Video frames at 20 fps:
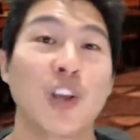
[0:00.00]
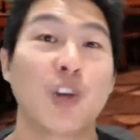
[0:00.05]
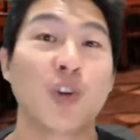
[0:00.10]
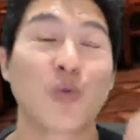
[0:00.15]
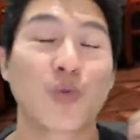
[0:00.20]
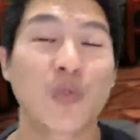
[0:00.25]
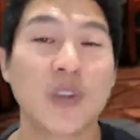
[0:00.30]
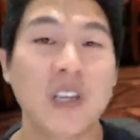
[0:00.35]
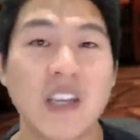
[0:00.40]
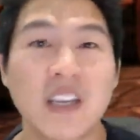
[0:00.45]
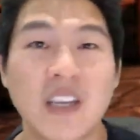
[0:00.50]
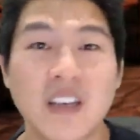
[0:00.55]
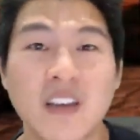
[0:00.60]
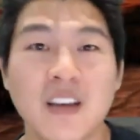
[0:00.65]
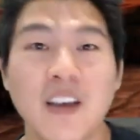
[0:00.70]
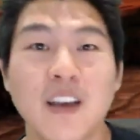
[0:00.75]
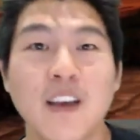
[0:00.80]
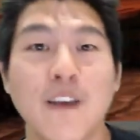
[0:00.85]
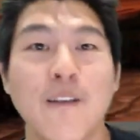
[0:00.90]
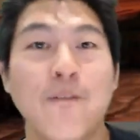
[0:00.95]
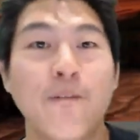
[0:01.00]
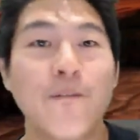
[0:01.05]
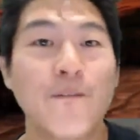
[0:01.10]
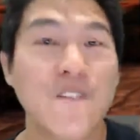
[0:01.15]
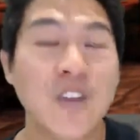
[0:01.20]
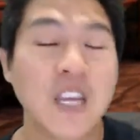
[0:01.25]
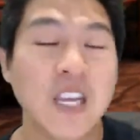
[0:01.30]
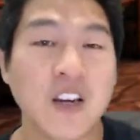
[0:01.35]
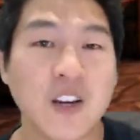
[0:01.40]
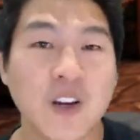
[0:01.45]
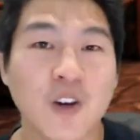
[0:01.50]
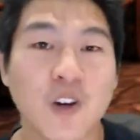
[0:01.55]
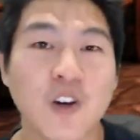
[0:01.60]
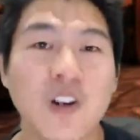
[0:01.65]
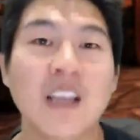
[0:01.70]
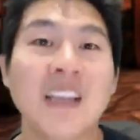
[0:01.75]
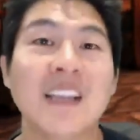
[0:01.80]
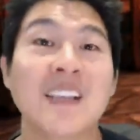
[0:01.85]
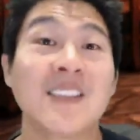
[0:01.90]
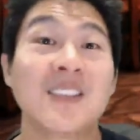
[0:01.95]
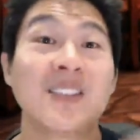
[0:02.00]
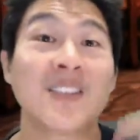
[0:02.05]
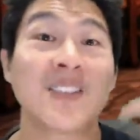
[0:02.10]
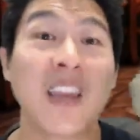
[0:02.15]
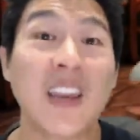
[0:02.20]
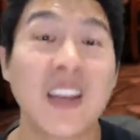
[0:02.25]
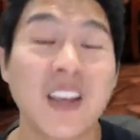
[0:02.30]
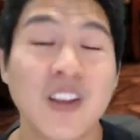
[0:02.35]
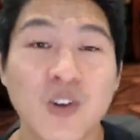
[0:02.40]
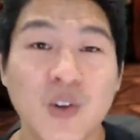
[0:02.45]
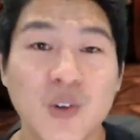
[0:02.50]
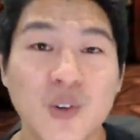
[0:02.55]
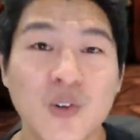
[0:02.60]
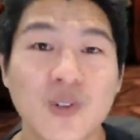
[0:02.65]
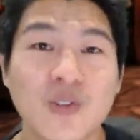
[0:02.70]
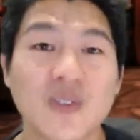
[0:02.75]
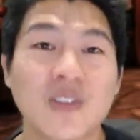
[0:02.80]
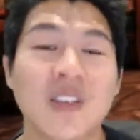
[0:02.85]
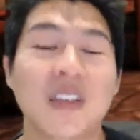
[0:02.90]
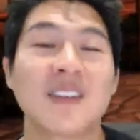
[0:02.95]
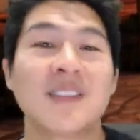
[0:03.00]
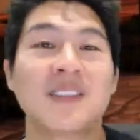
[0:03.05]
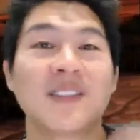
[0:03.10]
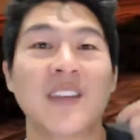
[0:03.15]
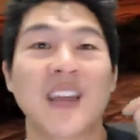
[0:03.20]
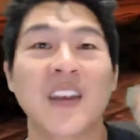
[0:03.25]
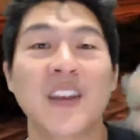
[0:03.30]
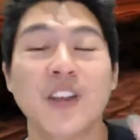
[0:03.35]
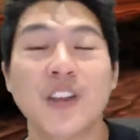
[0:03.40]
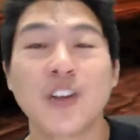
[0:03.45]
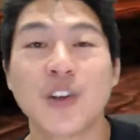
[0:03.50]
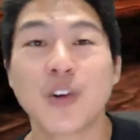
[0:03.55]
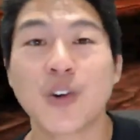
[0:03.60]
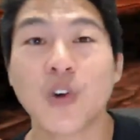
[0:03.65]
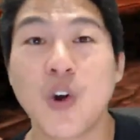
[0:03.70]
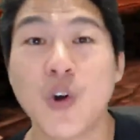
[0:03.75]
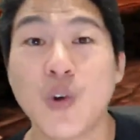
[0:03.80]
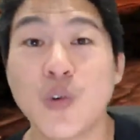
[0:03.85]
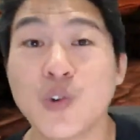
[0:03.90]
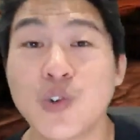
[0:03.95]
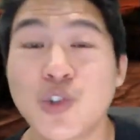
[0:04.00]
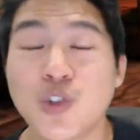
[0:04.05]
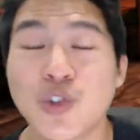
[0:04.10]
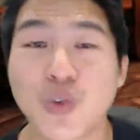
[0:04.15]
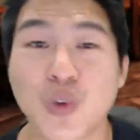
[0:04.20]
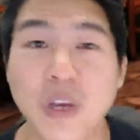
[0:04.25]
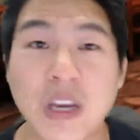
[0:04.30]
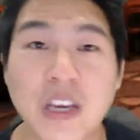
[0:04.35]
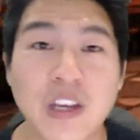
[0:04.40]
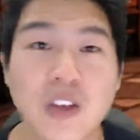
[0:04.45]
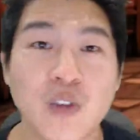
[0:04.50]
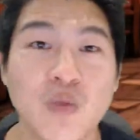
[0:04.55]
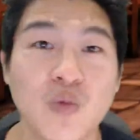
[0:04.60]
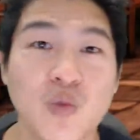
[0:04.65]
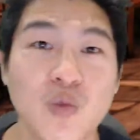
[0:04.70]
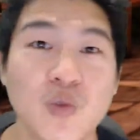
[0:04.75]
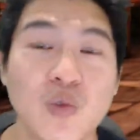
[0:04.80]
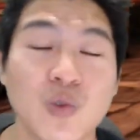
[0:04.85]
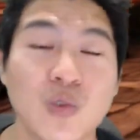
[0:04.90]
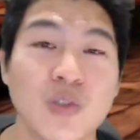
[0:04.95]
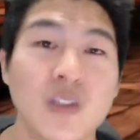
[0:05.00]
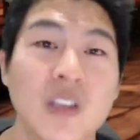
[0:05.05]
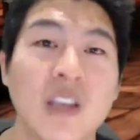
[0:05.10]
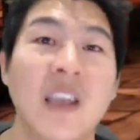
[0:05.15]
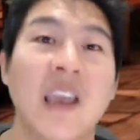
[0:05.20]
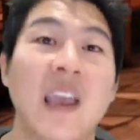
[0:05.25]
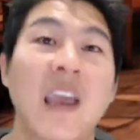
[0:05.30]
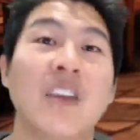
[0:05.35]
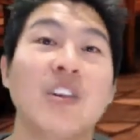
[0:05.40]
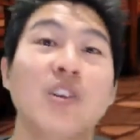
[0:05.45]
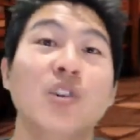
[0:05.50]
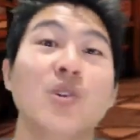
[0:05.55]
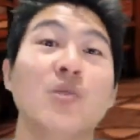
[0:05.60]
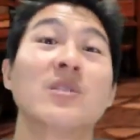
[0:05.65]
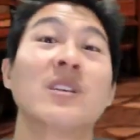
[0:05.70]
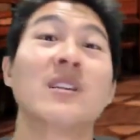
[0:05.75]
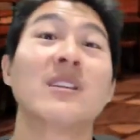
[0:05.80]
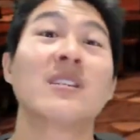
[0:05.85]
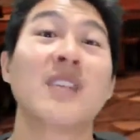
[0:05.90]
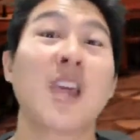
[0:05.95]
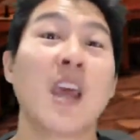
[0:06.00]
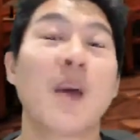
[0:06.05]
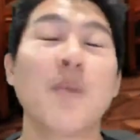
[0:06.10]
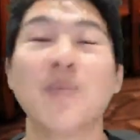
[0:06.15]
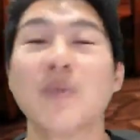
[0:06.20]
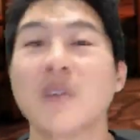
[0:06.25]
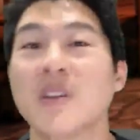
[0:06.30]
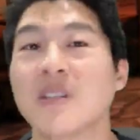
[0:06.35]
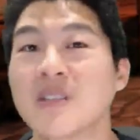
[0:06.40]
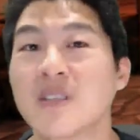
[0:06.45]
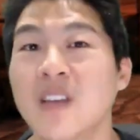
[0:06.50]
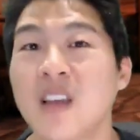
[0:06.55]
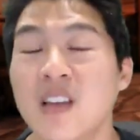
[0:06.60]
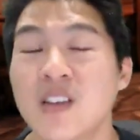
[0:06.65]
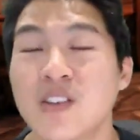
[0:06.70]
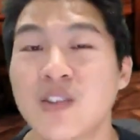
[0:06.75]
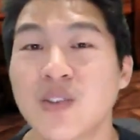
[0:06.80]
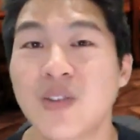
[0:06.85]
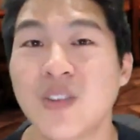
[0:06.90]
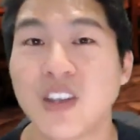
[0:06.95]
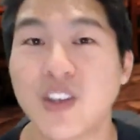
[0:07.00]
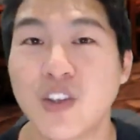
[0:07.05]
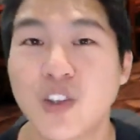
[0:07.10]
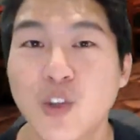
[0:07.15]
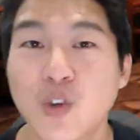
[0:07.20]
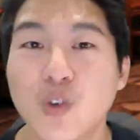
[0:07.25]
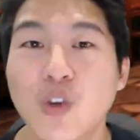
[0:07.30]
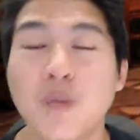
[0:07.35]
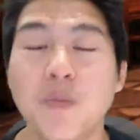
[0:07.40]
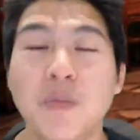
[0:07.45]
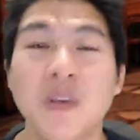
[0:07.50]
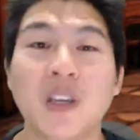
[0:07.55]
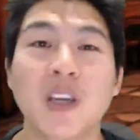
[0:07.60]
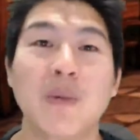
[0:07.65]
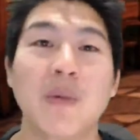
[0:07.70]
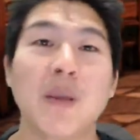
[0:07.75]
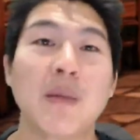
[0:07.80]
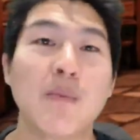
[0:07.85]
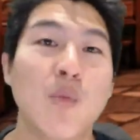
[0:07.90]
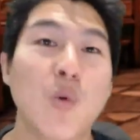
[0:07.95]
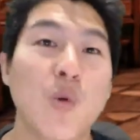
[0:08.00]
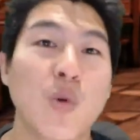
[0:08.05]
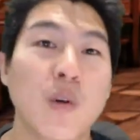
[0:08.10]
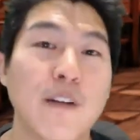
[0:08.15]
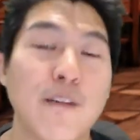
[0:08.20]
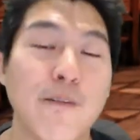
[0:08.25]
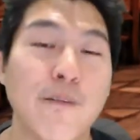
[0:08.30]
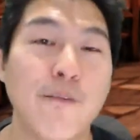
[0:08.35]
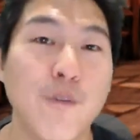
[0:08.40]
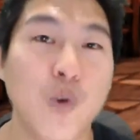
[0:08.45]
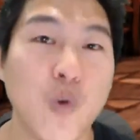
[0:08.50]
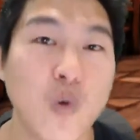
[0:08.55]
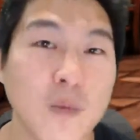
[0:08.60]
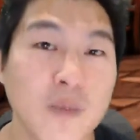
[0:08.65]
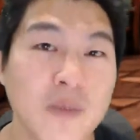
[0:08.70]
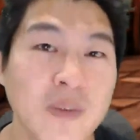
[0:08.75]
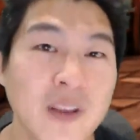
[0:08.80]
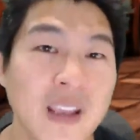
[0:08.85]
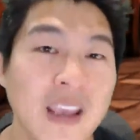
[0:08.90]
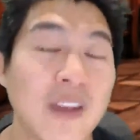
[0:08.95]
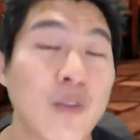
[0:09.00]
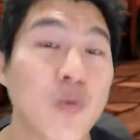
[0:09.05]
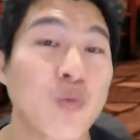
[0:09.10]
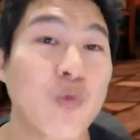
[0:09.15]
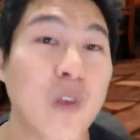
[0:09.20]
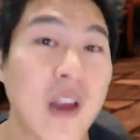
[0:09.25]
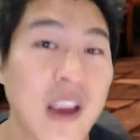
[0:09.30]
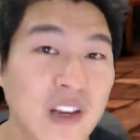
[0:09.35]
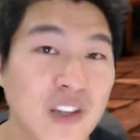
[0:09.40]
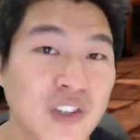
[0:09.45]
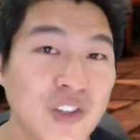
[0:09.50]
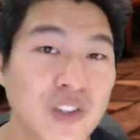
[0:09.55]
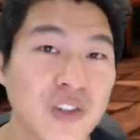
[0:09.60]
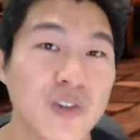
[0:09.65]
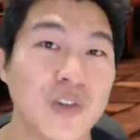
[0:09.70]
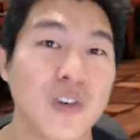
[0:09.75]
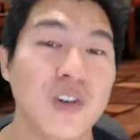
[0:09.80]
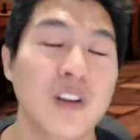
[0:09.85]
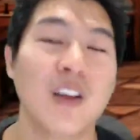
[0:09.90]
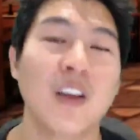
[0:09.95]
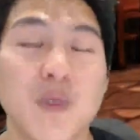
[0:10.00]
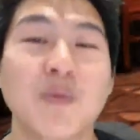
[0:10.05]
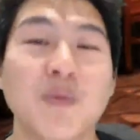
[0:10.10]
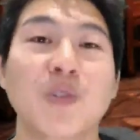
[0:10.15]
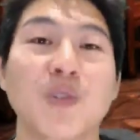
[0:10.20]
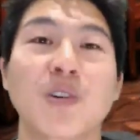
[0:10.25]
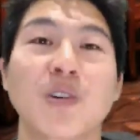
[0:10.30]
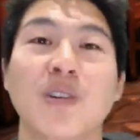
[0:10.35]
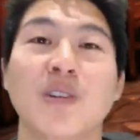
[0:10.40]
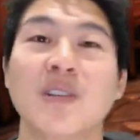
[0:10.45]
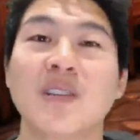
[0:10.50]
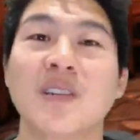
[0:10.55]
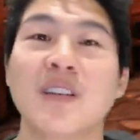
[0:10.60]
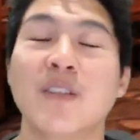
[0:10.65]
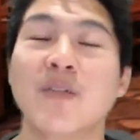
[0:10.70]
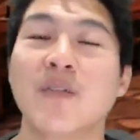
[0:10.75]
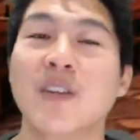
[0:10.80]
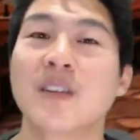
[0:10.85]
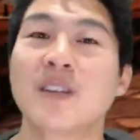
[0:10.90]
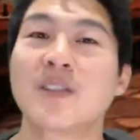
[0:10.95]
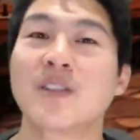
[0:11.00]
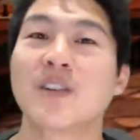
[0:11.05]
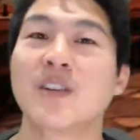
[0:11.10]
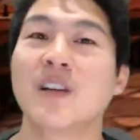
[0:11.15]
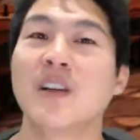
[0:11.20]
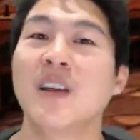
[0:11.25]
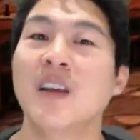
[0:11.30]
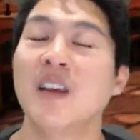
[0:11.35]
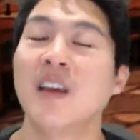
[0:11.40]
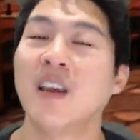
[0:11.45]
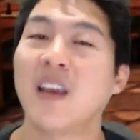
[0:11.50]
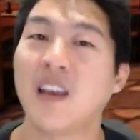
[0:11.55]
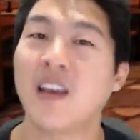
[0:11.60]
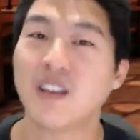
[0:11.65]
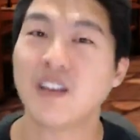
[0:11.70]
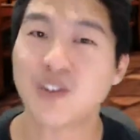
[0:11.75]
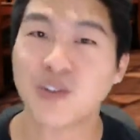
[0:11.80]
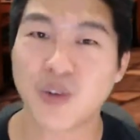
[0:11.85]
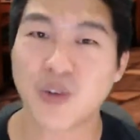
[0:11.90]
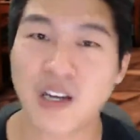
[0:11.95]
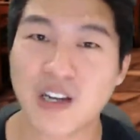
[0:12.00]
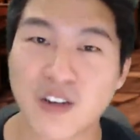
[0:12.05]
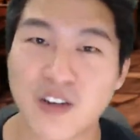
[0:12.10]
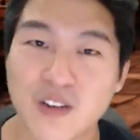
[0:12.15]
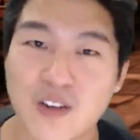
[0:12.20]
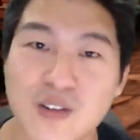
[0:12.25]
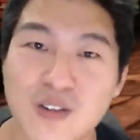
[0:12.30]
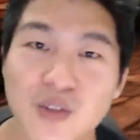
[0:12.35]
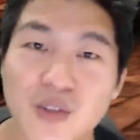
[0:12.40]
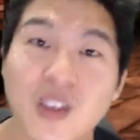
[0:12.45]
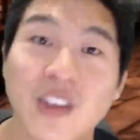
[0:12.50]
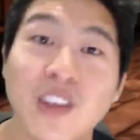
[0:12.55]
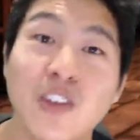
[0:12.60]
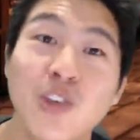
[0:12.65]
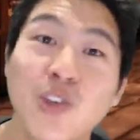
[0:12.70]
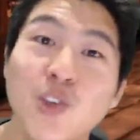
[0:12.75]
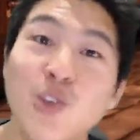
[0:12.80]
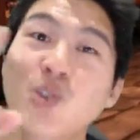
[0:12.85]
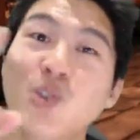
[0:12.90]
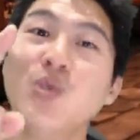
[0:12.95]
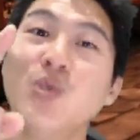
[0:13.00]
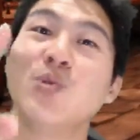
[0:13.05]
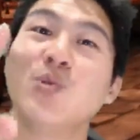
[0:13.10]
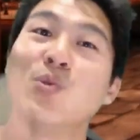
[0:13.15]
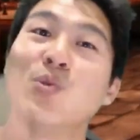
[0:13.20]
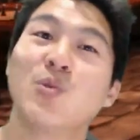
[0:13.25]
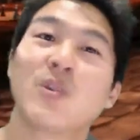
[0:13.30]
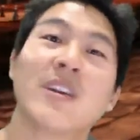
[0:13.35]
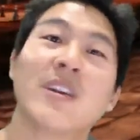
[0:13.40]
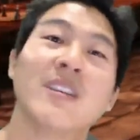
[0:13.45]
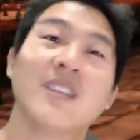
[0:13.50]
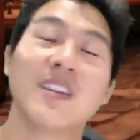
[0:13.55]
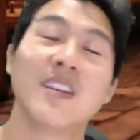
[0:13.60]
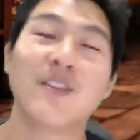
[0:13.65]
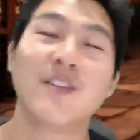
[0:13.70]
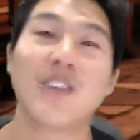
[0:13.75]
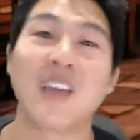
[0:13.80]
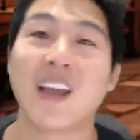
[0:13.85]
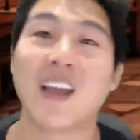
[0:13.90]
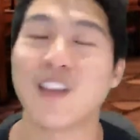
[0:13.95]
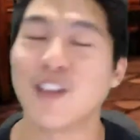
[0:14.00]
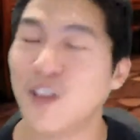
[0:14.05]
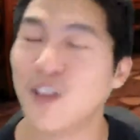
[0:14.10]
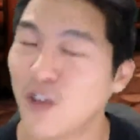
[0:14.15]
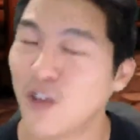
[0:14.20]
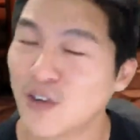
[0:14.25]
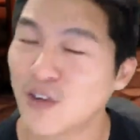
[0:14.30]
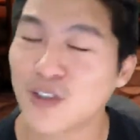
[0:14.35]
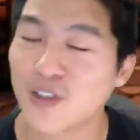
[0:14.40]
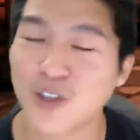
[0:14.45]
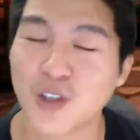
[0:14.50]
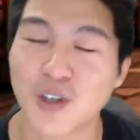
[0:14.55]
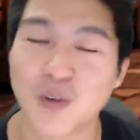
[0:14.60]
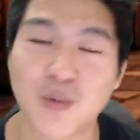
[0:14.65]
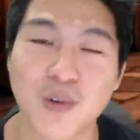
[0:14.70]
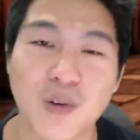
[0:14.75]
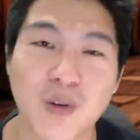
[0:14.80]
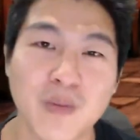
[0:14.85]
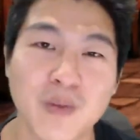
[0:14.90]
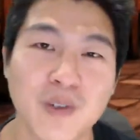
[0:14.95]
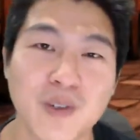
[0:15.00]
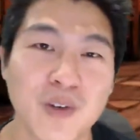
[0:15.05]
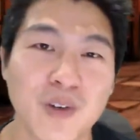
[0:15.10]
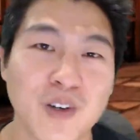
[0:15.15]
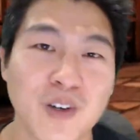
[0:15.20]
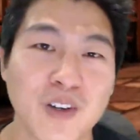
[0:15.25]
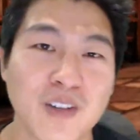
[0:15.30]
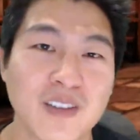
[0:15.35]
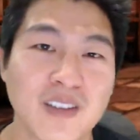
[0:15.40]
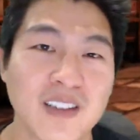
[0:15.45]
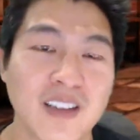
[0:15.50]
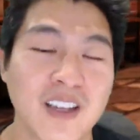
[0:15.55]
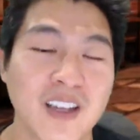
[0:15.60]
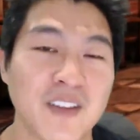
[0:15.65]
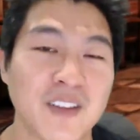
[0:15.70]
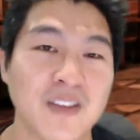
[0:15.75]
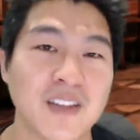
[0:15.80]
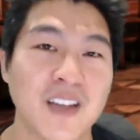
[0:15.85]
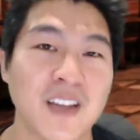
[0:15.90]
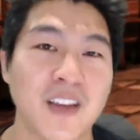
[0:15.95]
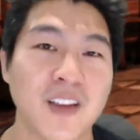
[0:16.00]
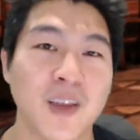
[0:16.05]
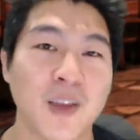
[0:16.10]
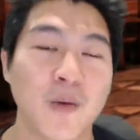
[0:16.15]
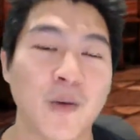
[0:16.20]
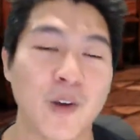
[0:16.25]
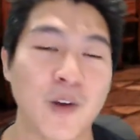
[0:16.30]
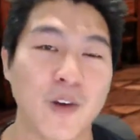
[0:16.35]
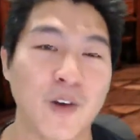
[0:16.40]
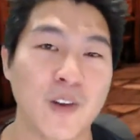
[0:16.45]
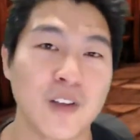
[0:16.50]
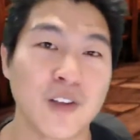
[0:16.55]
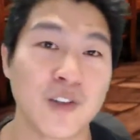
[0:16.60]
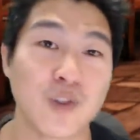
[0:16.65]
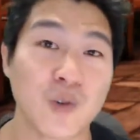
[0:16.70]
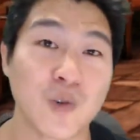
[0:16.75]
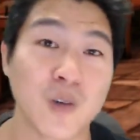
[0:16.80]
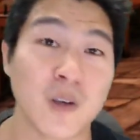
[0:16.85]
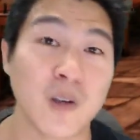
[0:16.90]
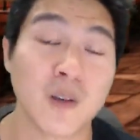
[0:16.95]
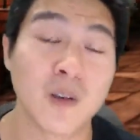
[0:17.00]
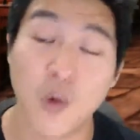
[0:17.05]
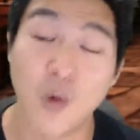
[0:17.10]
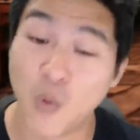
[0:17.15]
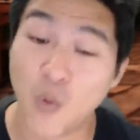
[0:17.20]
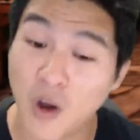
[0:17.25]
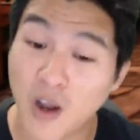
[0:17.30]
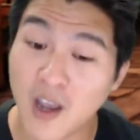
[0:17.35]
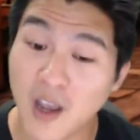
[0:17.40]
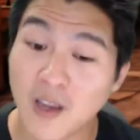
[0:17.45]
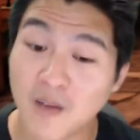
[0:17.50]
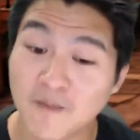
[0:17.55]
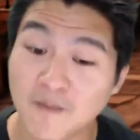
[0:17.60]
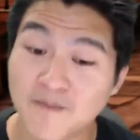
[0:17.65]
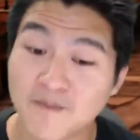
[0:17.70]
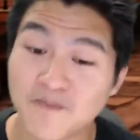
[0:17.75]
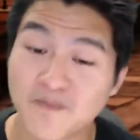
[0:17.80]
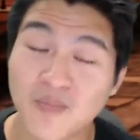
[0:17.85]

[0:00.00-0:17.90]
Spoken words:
greed, fear, setting goals, setting your own trading rules, and using templates so that you can become a more informed and rational cryptocurrency investor and trader, so that you can live that long-term cryptocurrency lifestyle that we all enjoy. Why?